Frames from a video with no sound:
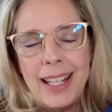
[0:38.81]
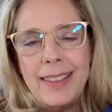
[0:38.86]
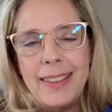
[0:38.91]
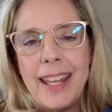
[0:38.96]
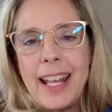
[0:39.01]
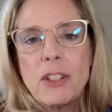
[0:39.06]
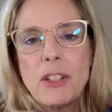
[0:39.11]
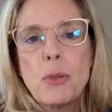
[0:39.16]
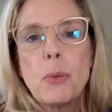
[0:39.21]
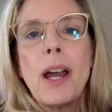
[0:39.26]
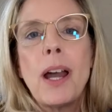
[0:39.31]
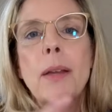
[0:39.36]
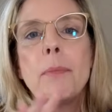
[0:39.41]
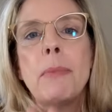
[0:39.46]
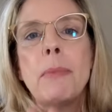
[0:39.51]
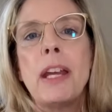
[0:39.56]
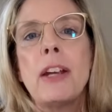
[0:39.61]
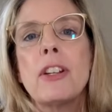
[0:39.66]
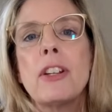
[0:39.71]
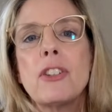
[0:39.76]
and that's why
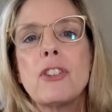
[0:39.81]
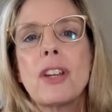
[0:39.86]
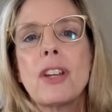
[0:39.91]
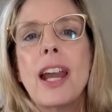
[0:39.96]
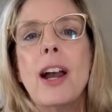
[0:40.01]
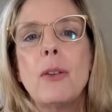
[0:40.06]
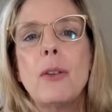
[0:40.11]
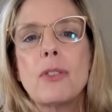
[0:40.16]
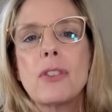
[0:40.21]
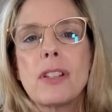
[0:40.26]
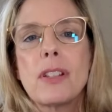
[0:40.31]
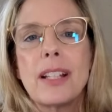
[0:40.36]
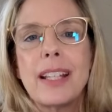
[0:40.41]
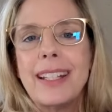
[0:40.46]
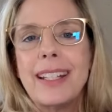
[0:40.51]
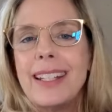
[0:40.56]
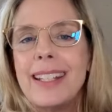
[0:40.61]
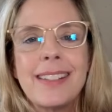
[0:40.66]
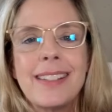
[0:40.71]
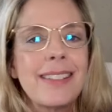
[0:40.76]
marriage
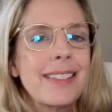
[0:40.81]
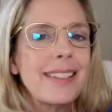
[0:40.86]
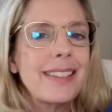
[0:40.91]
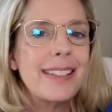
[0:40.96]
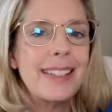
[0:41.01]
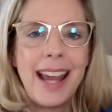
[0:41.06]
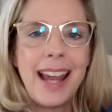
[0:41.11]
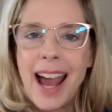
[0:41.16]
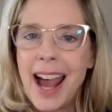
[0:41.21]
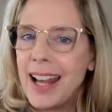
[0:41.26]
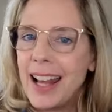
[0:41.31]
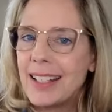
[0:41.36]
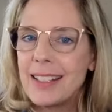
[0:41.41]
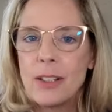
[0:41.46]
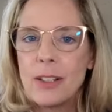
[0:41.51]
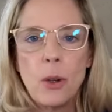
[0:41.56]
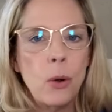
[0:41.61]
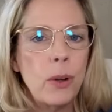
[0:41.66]
counseling is not